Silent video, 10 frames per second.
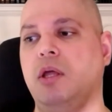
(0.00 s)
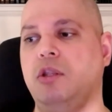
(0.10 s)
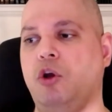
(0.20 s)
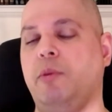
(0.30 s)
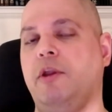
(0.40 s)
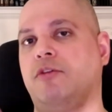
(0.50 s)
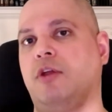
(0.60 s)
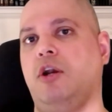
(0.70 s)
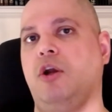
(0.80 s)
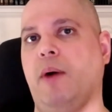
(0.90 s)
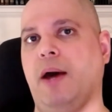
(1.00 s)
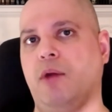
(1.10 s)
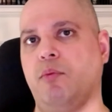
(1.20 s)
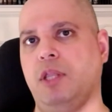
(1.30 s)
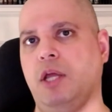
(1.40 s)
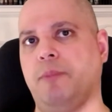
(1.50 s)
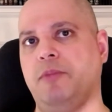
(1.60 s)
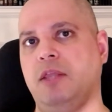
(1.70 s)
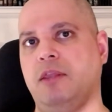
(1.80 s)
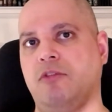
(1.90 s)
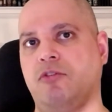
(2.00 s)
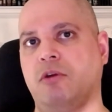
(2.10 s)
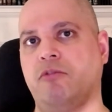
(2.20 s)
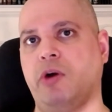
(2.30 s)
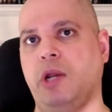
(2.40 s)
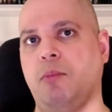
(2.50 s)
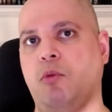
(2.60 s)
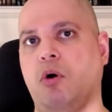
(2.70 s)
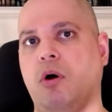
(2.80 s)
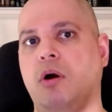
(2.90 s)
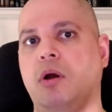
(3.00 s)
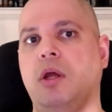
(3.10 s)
Nobody's going to know how to really update that server anymore.